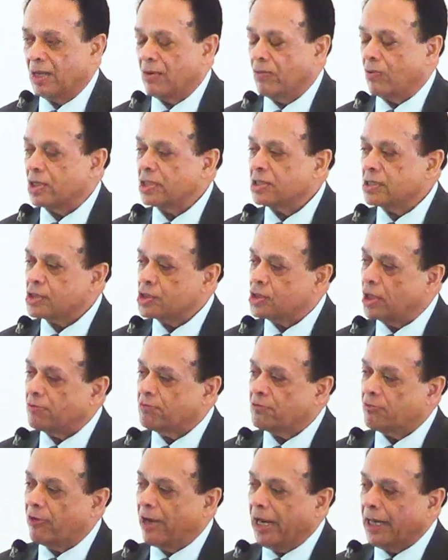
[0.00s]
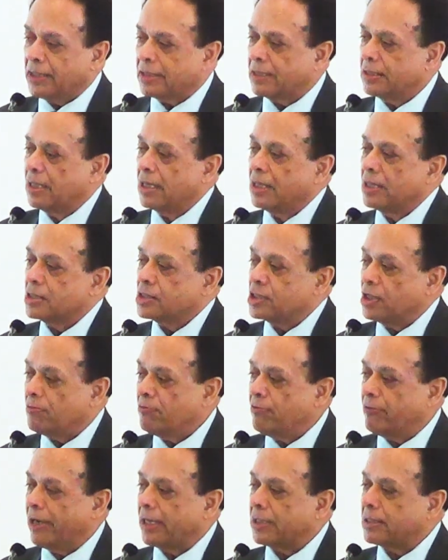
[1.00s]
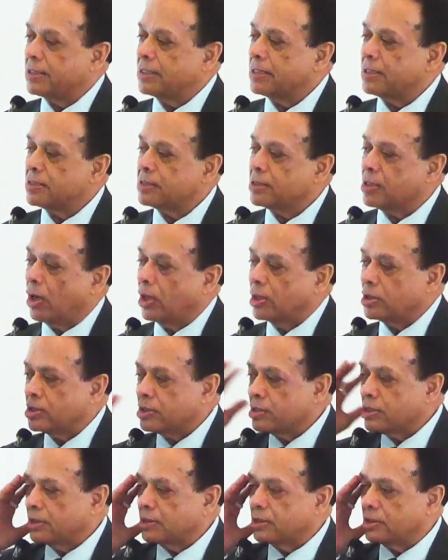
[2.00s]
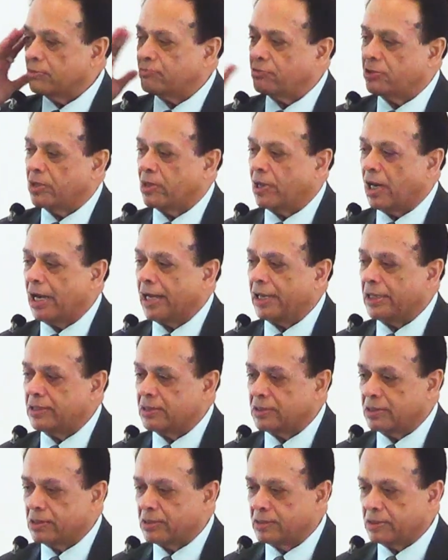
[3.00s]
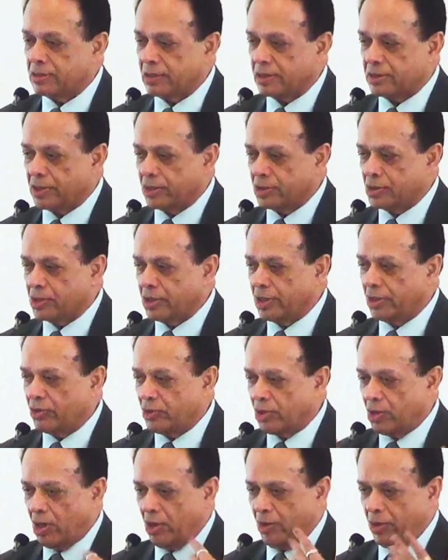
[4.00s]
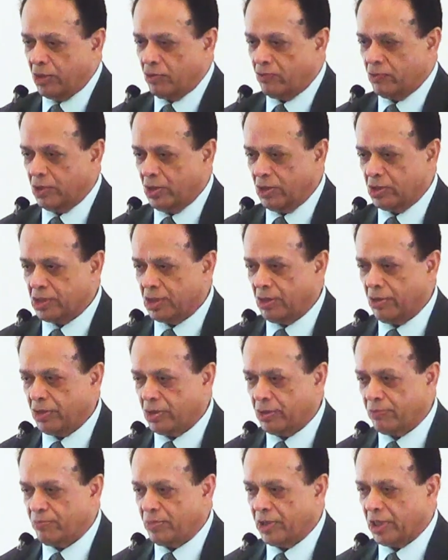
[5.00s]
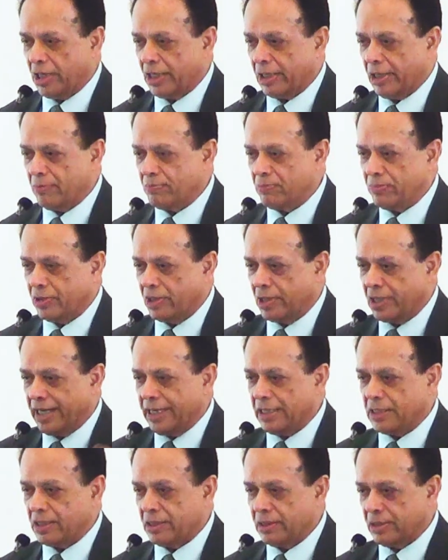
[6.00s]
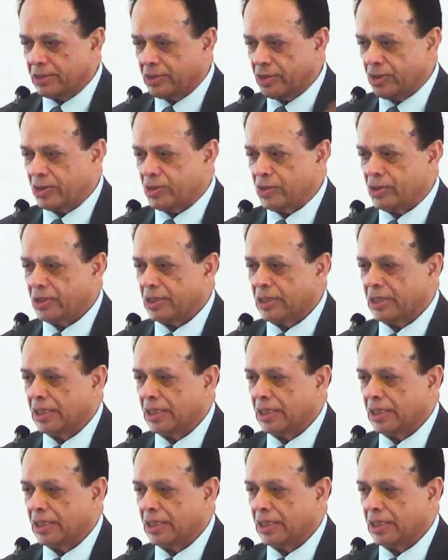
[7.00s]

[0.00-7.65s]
What is a soft fact? Soft fact is consciousness of your eyes, ears, etc. You know how it works, how it's picking up the data, etc.